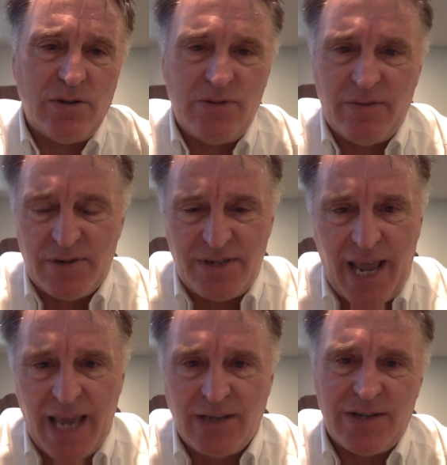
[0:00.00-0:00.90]
do different
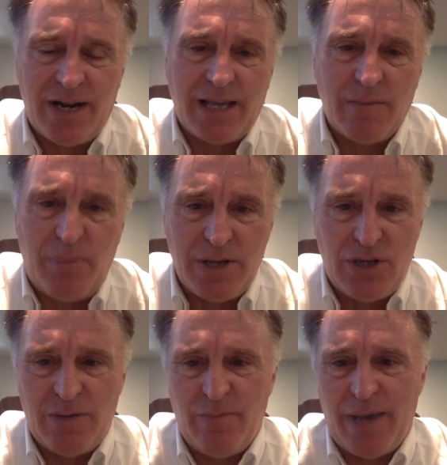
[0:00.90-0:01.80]
takes, and I can
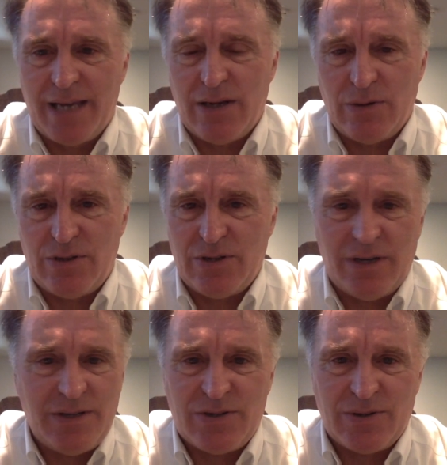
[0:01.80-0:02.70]
punch in bad notes and
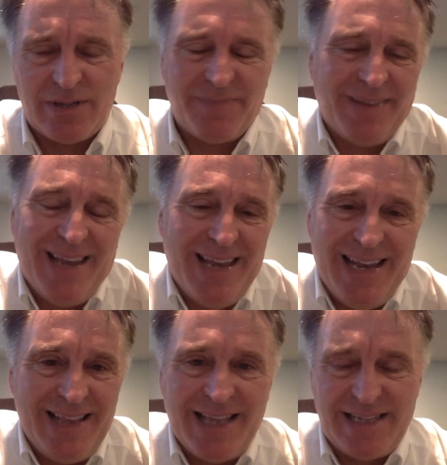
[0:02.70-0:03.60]
all this sort of stuff.
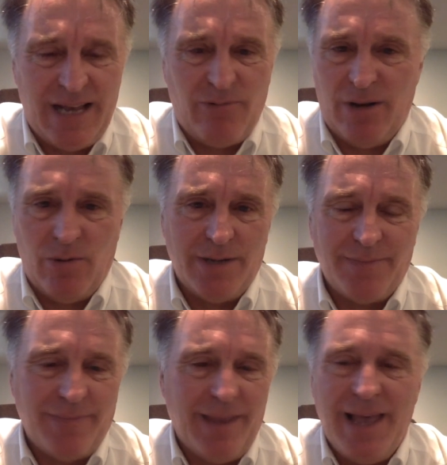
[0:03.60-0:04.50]
That's not what I want.
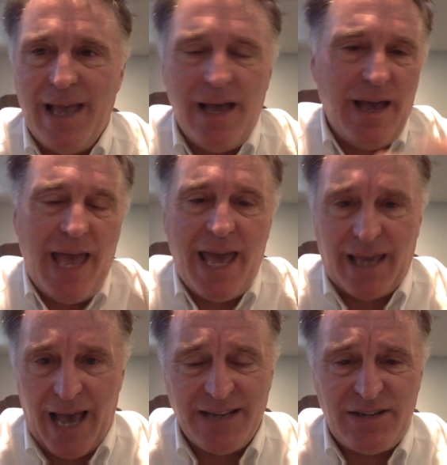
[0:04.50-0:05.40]

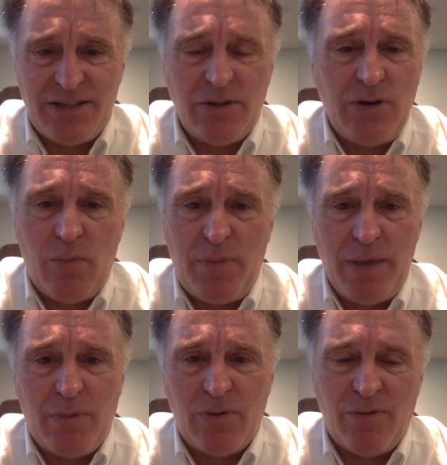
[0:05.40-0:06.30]
Heck, I still know
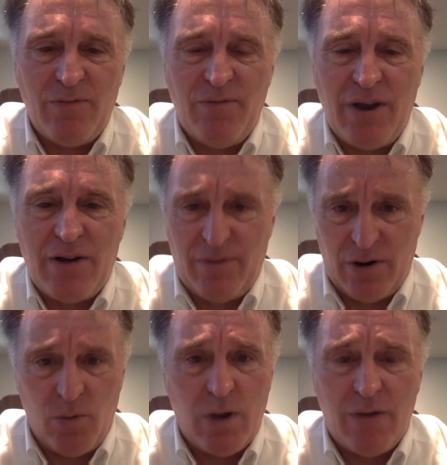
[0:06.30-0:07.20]
people very,
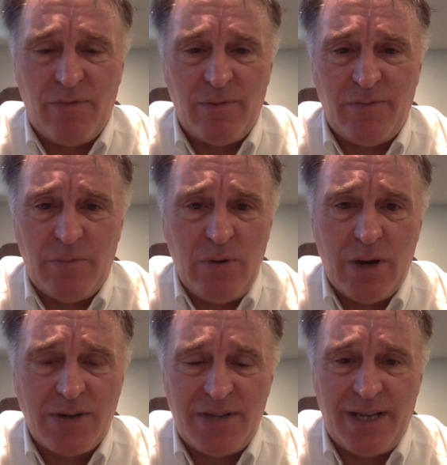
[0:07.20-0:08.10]
very well from New
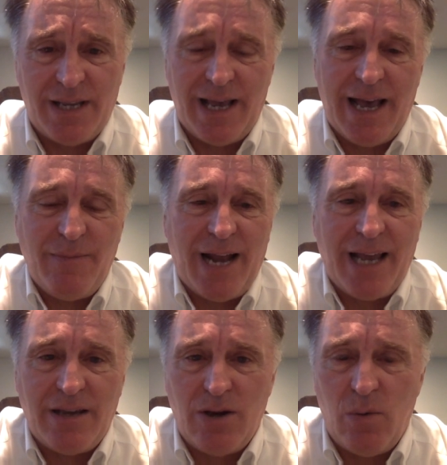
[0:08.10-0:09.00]
York City. I mean, I
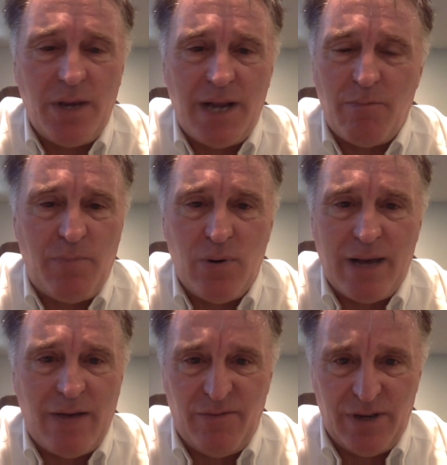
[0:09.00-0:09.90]
could go in and put
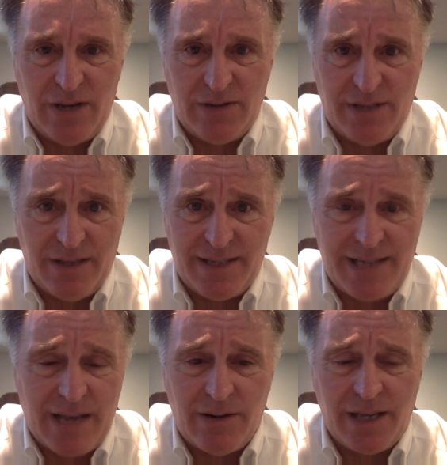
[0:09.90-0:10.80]
out videos that
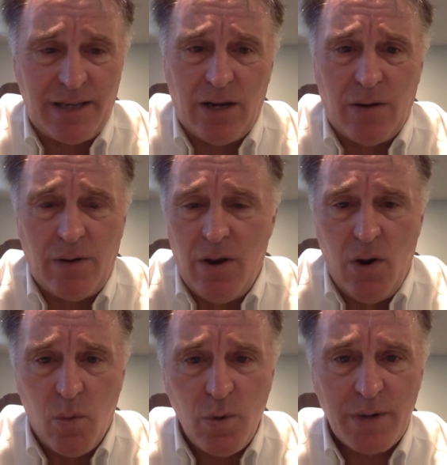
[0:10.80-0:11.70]
sound like,
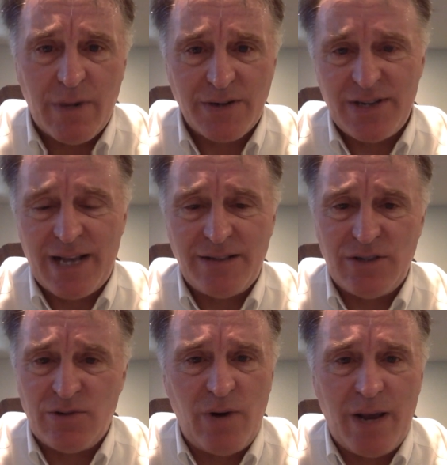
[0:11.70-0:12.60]
Wynton
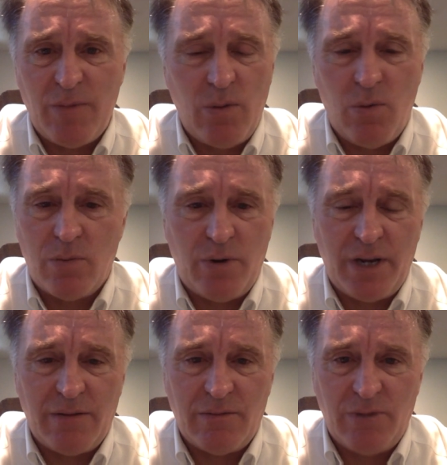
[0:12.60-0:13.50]
Marsalis' Grammy
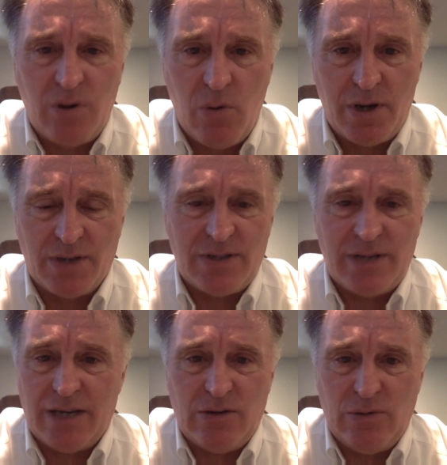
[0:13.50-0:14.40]
Award-winning recordings.
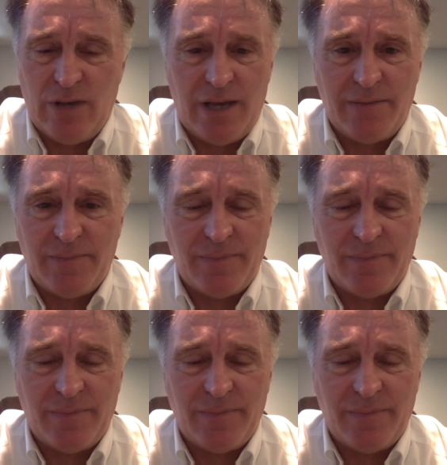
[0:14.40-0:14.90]
I could do that,